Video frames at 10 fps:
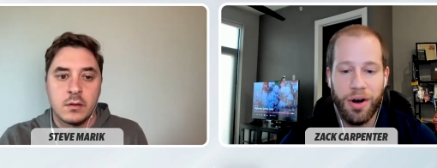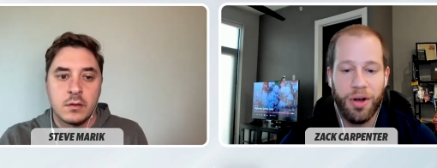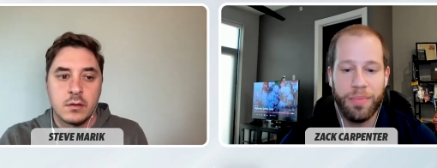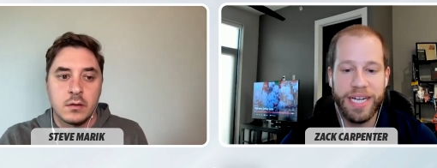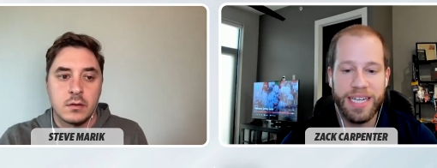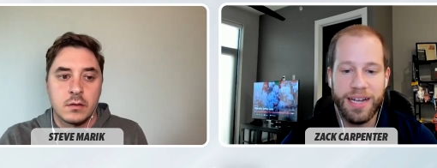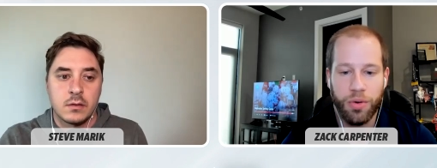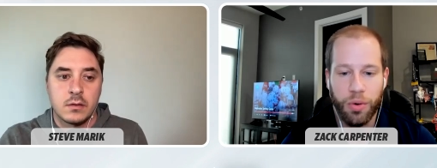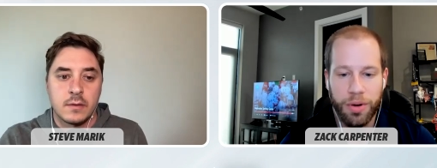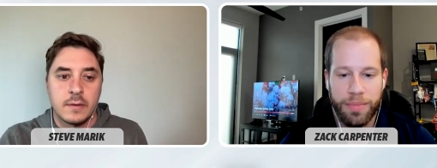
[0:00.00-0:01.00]
Speaker 1: all Big Ten
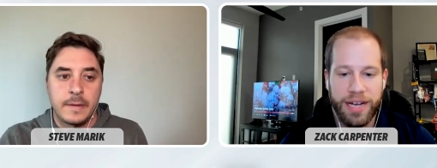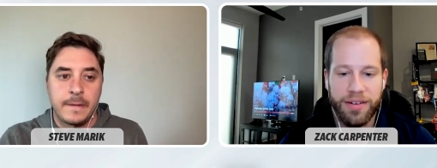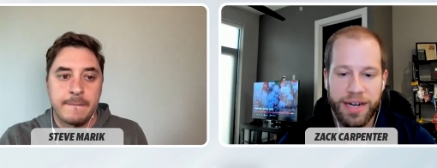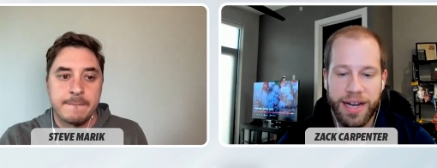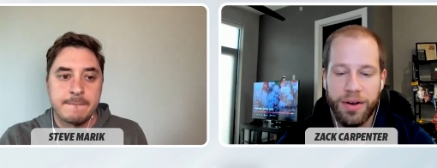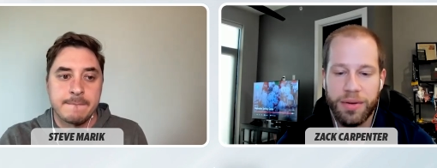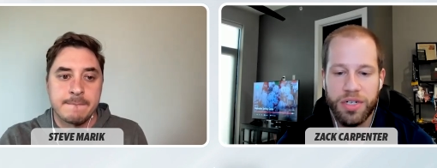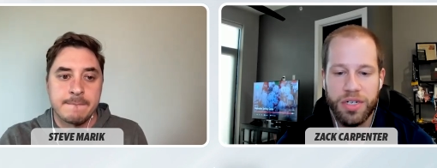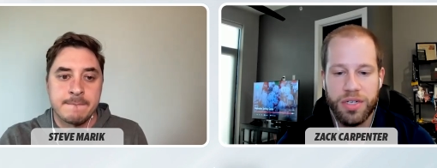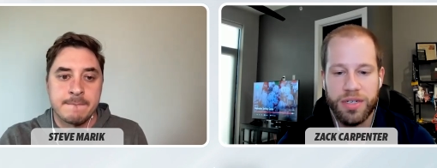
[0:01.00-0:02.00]
quarterback right now. I'm
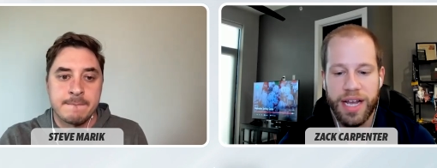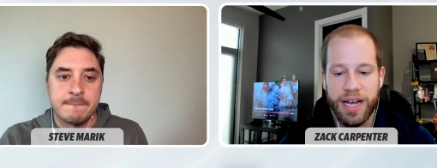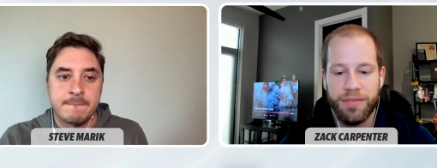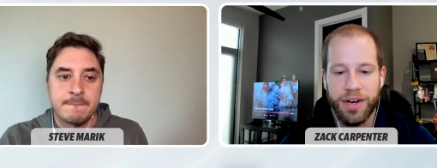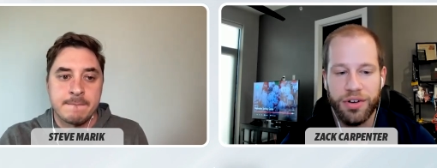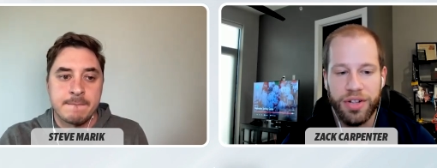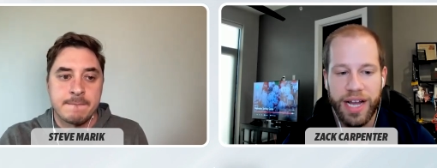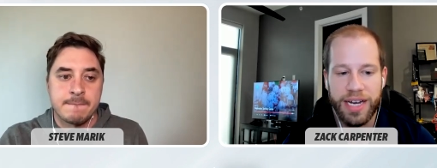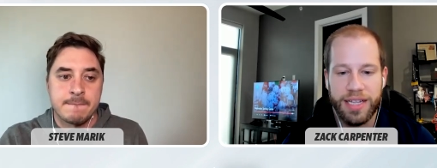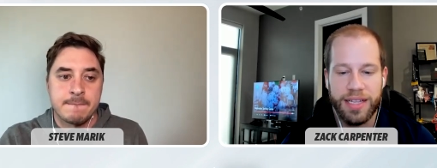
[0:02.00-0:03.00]
just kind of
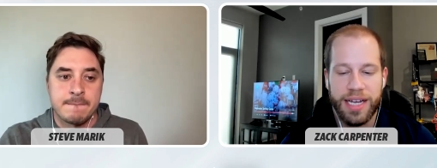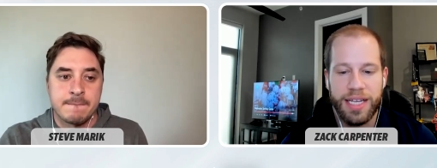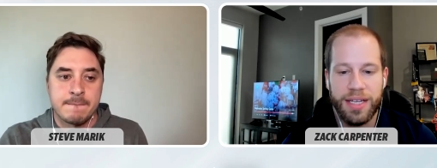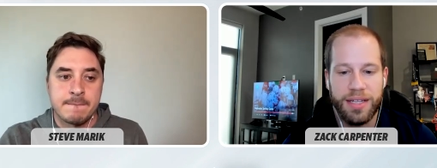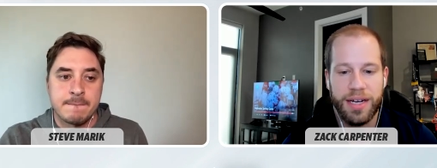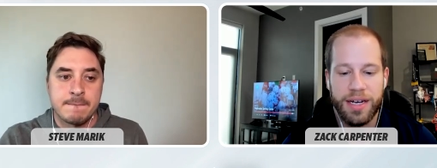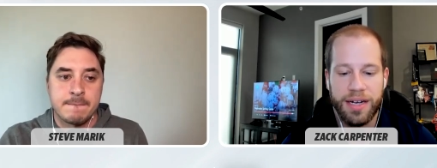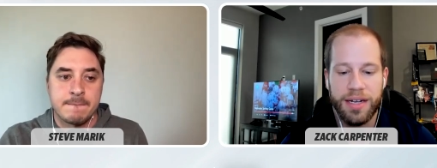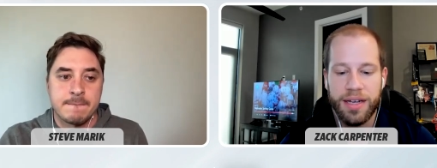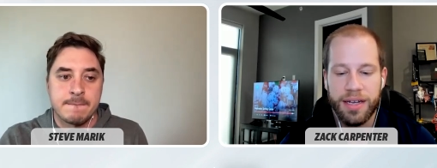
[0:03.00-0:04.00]
underlining that he
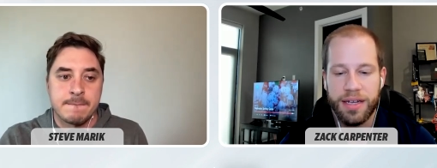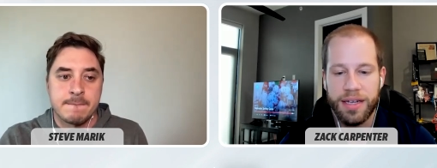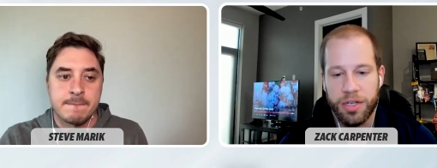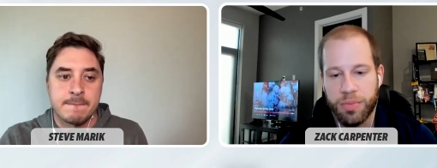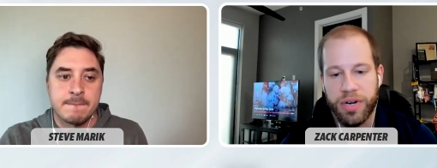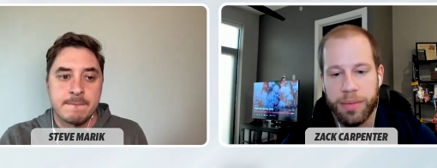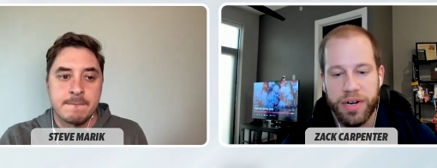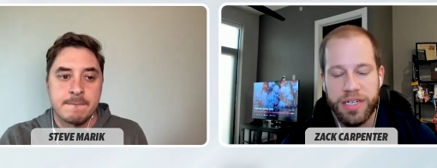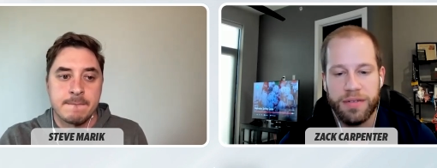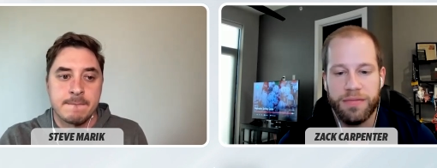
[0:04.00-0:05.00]
uh, he looked pretty
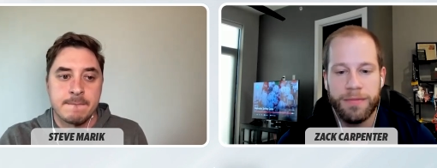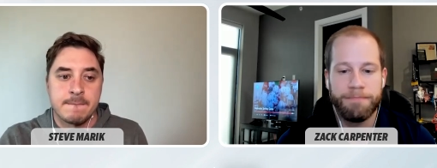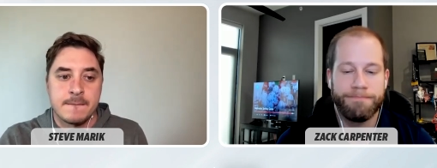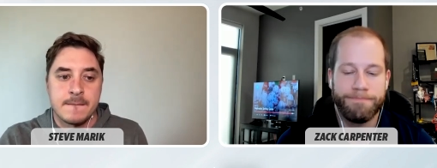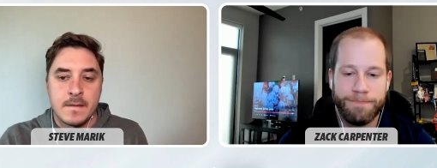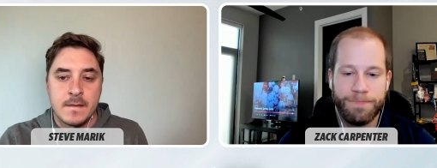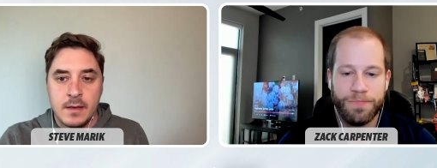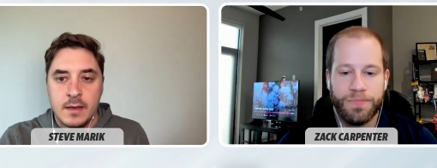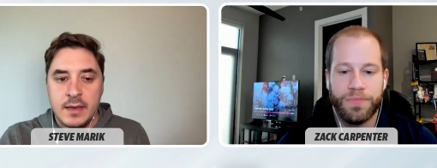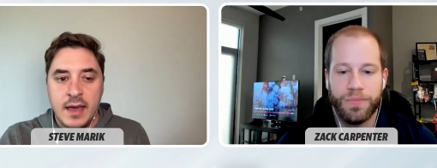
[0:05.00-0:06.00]
impressive.
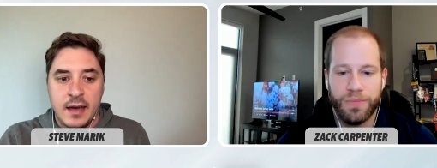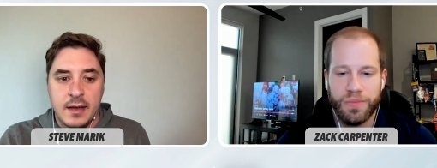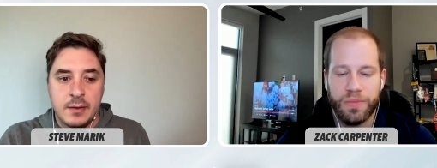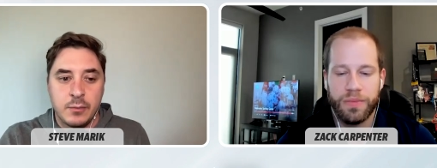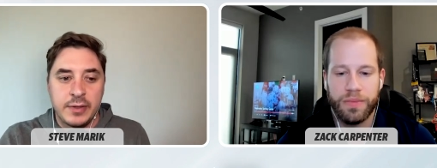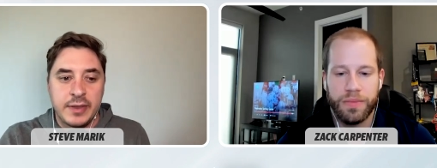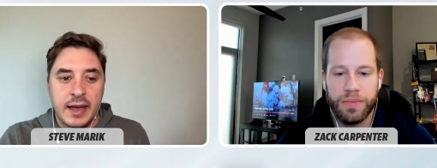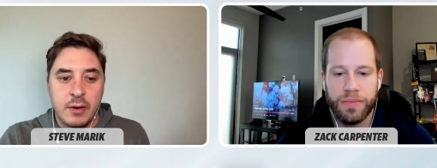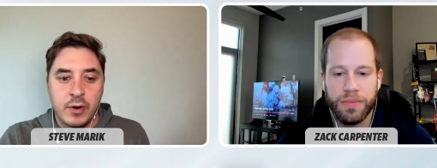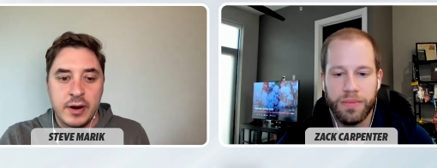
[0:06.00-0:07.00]
Speaker 2: Yeah, and one thing
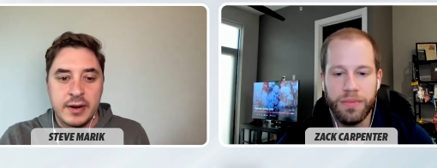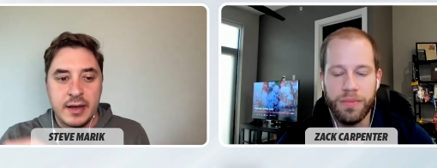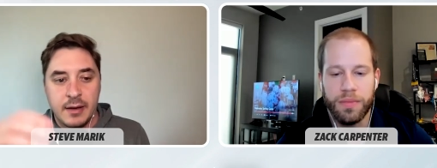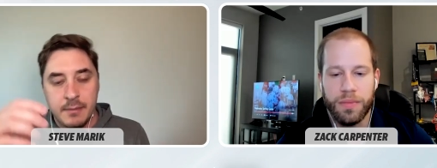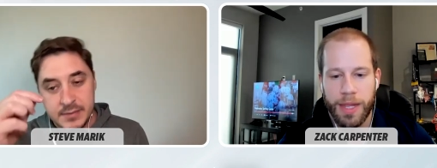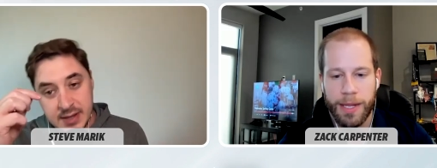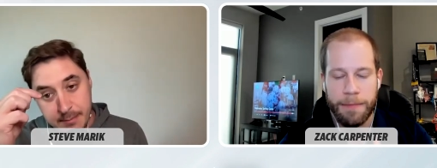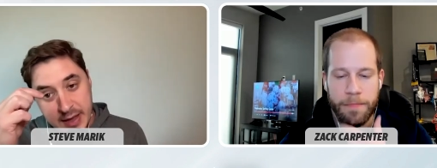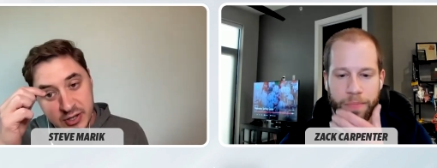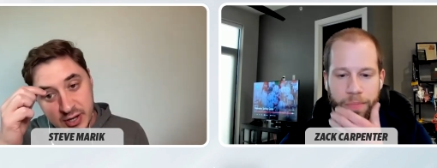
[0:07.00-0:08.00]
I wanted to to
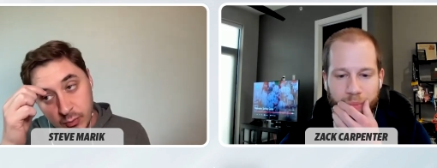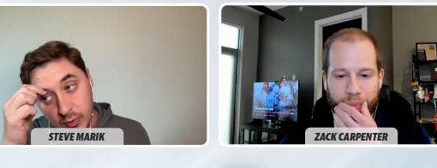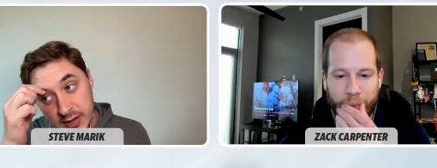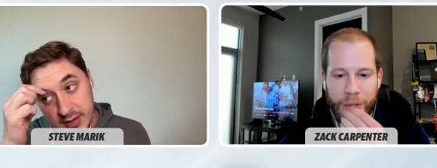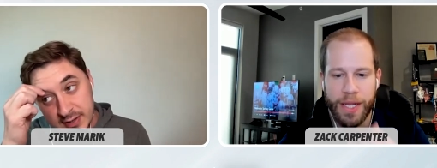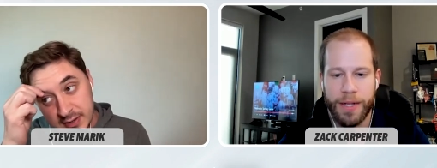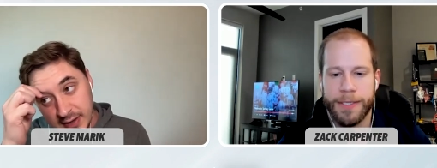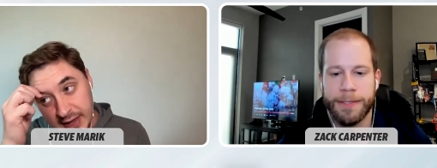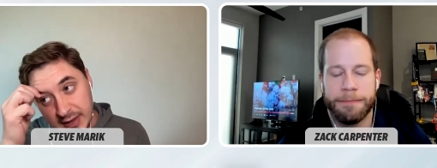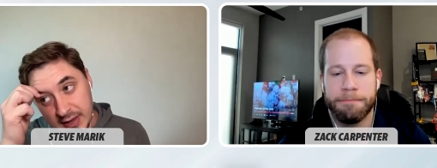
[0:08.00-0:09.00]
mention was
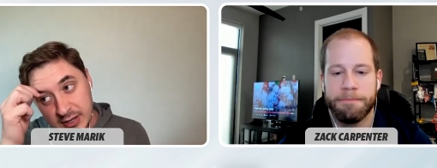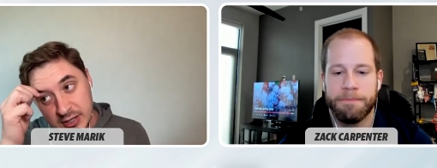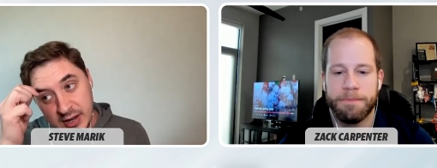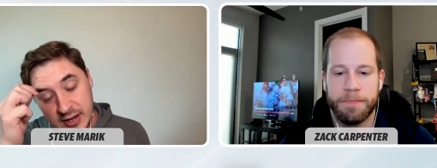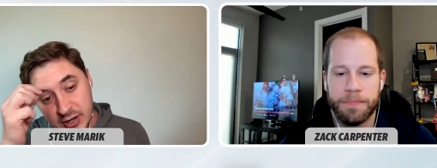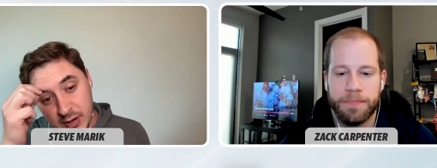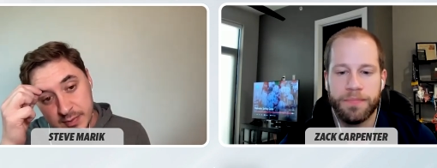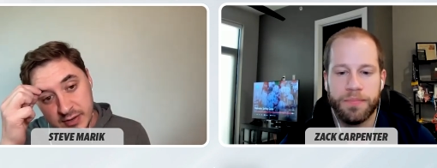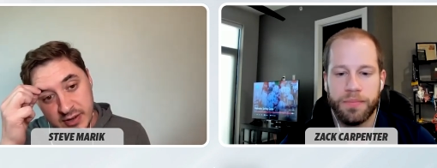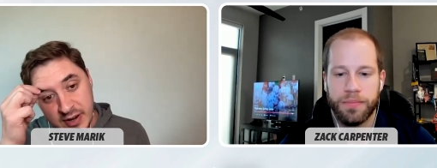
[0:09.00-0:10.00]
like in in
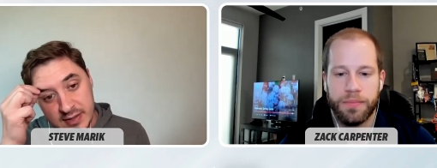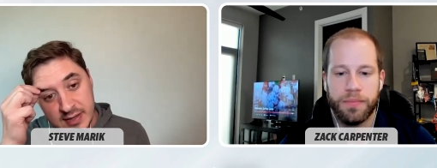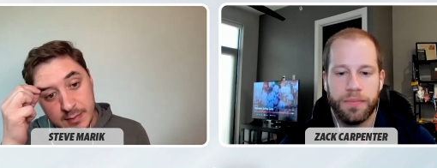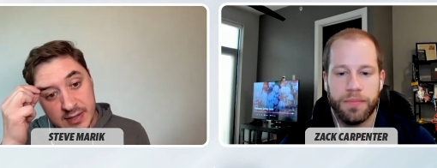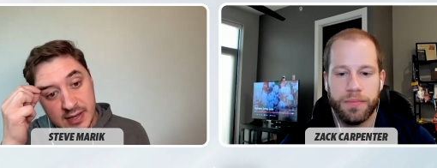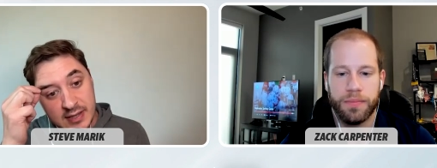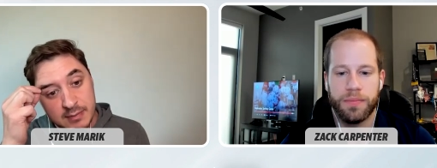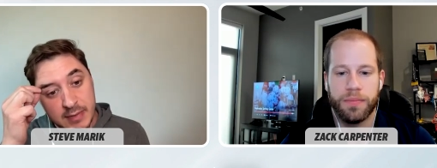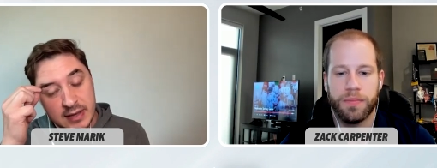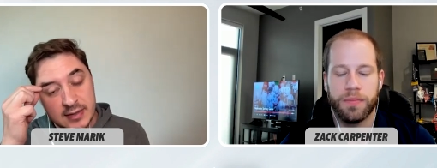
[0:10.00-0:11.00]
terms of just Sims, he's
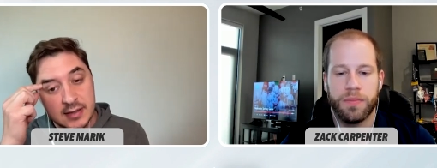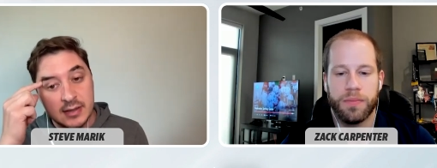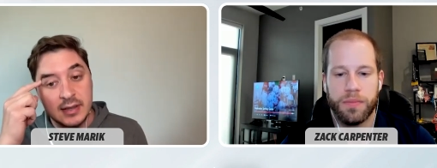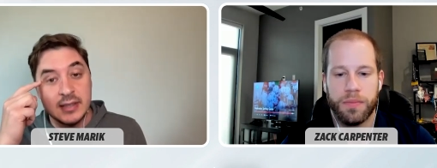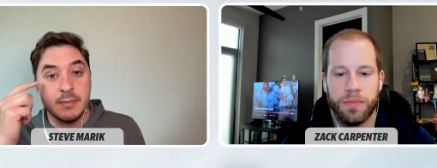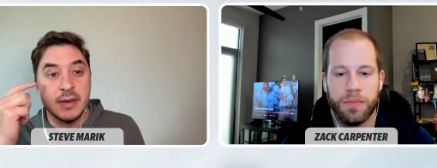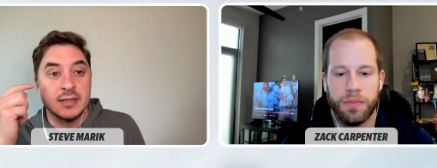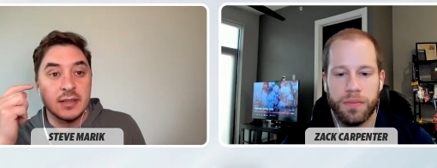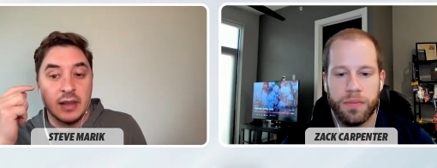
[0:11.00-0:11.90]
missed he's missed a